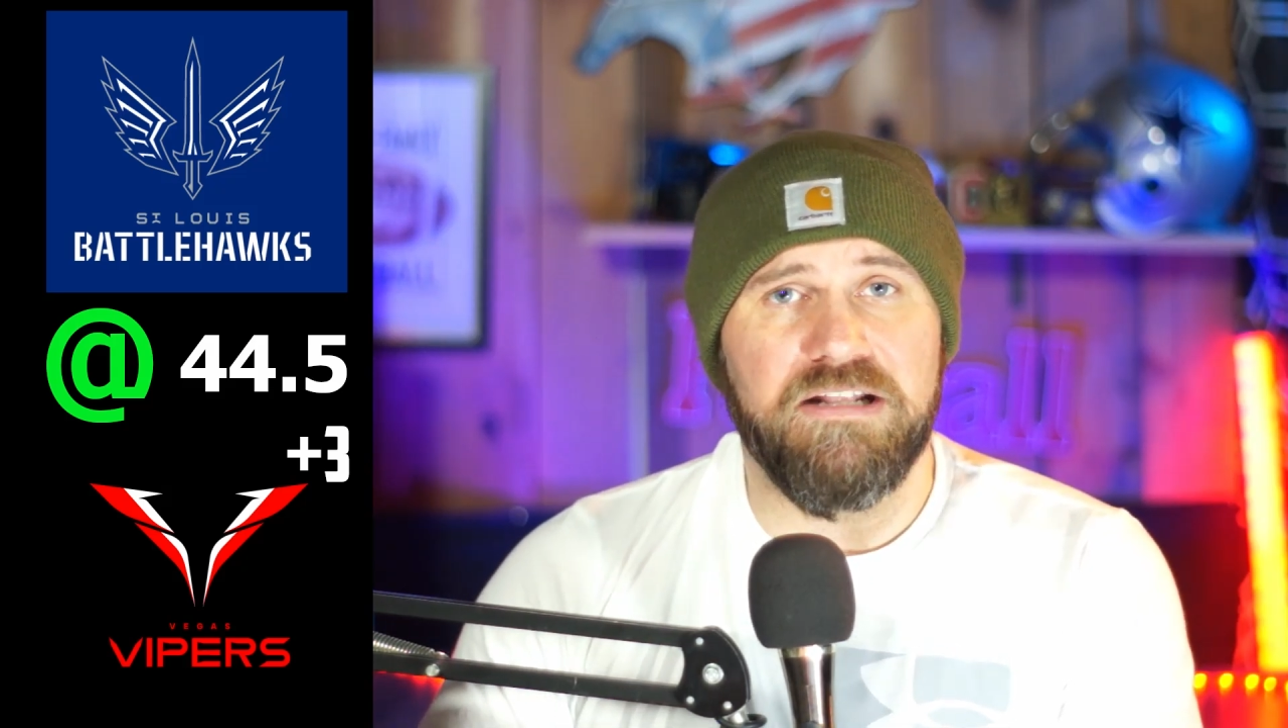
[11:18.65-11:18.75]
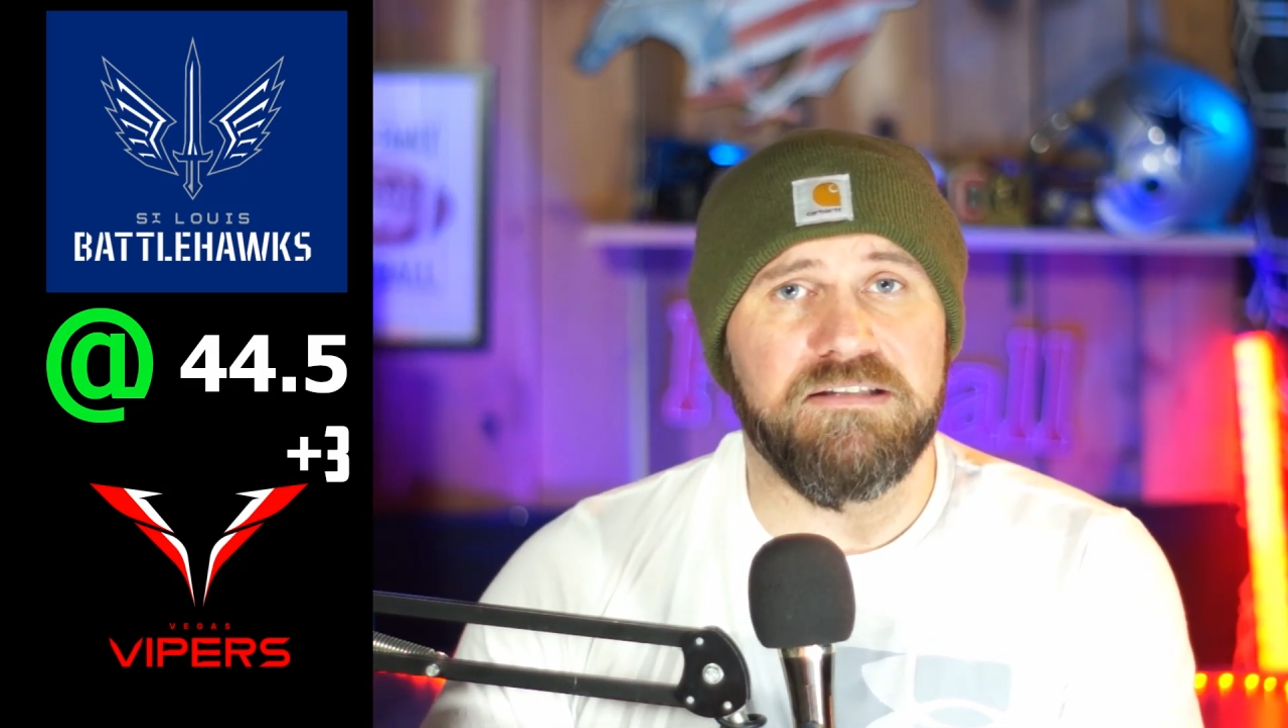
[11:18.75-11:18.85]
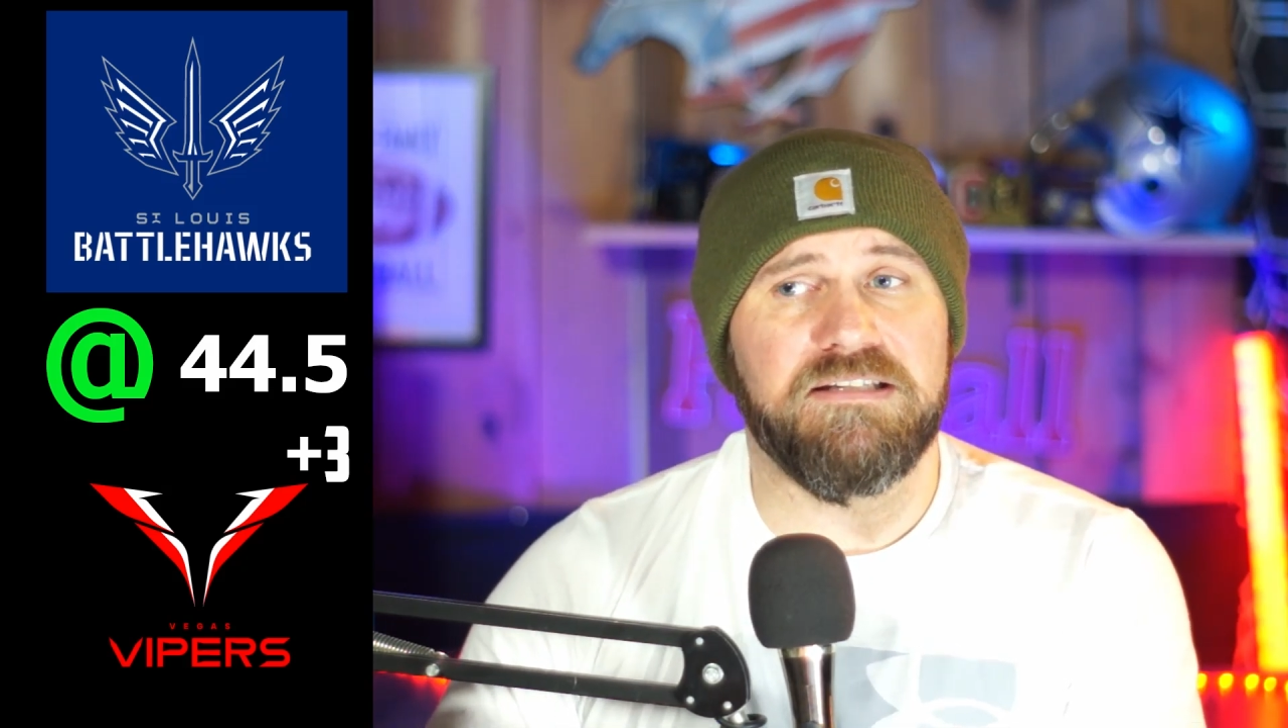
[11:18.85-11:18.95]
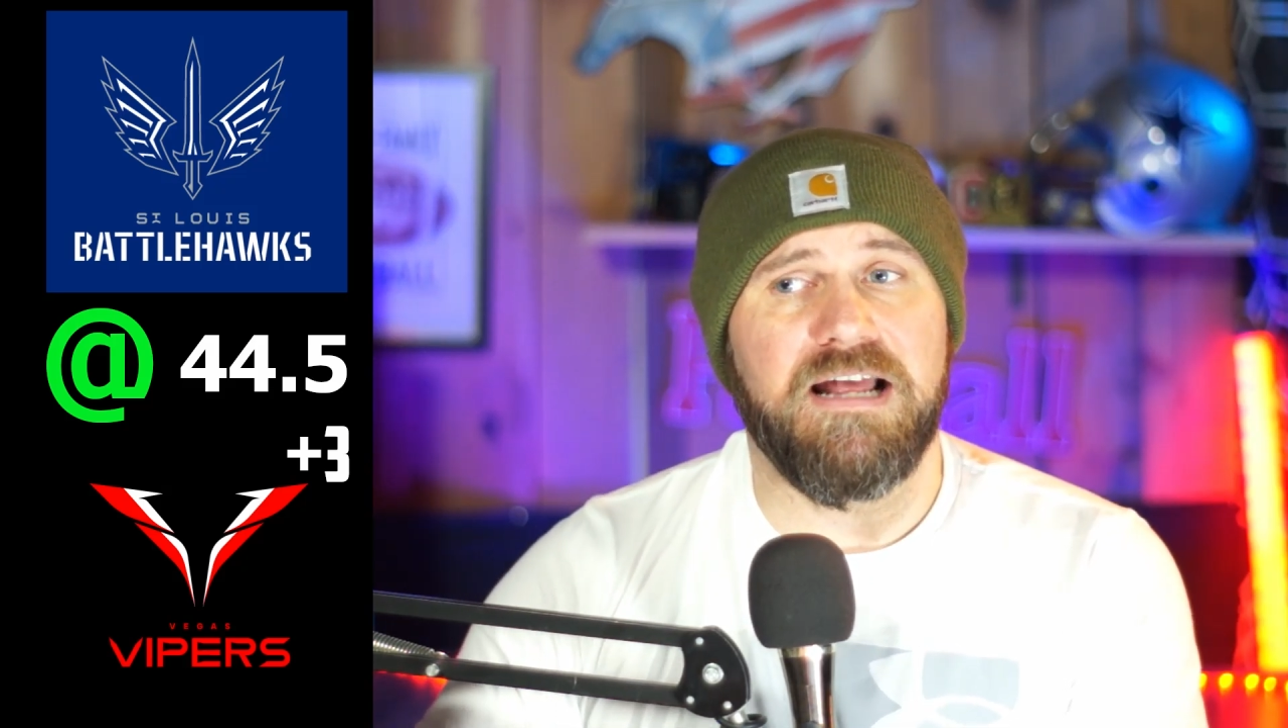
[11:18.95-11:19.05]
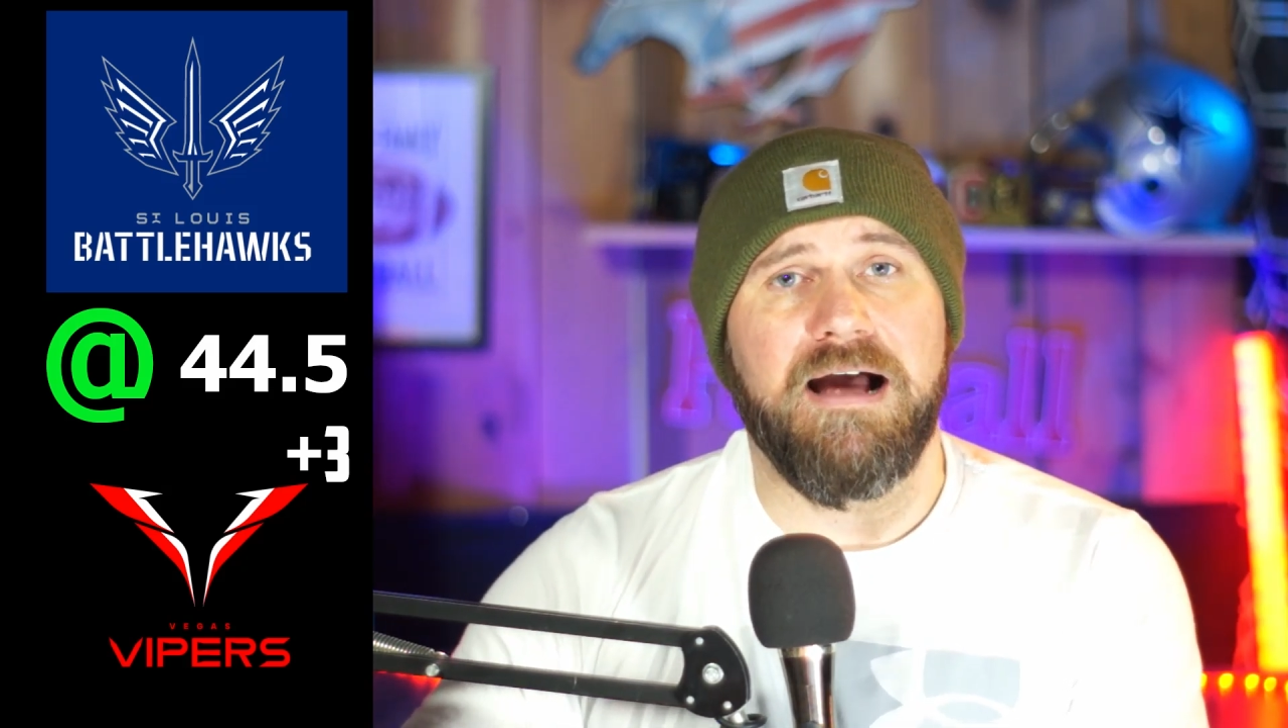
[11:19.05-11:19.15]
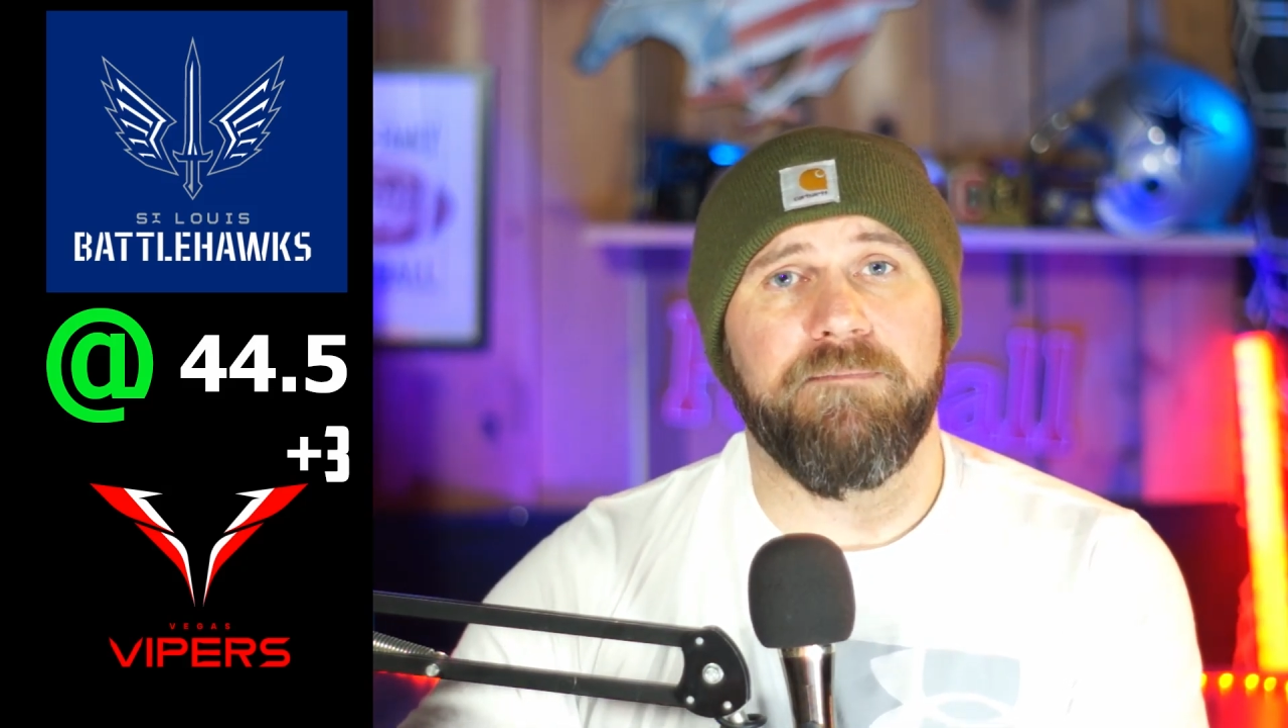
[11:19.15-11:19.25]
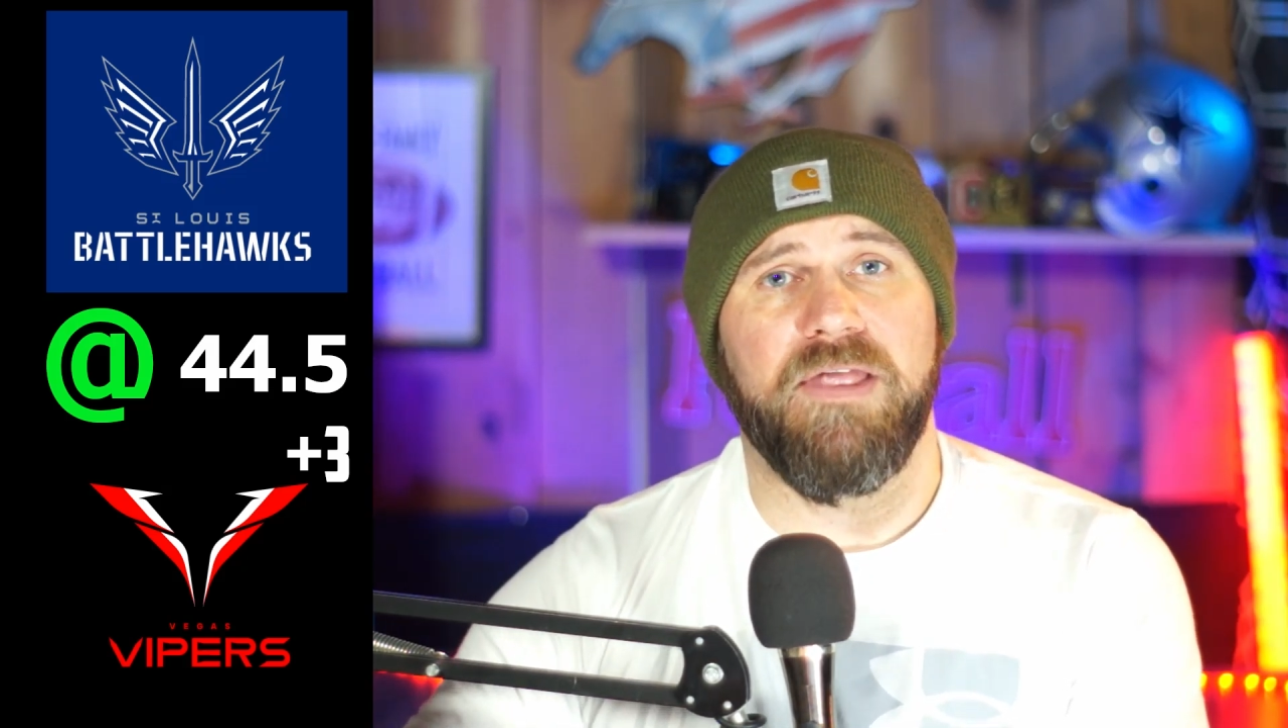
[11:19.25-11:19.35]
and stop